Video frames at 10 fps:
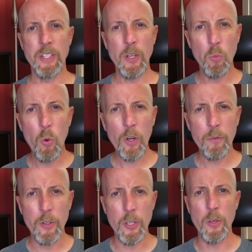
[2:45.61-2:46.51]
did it work
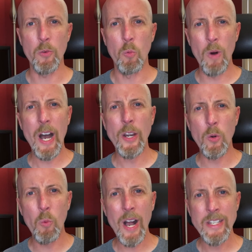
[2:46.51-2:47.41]
for you? Why
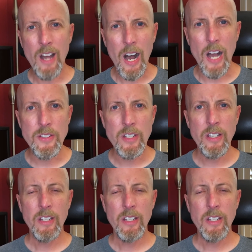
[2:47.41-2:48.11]
or why not?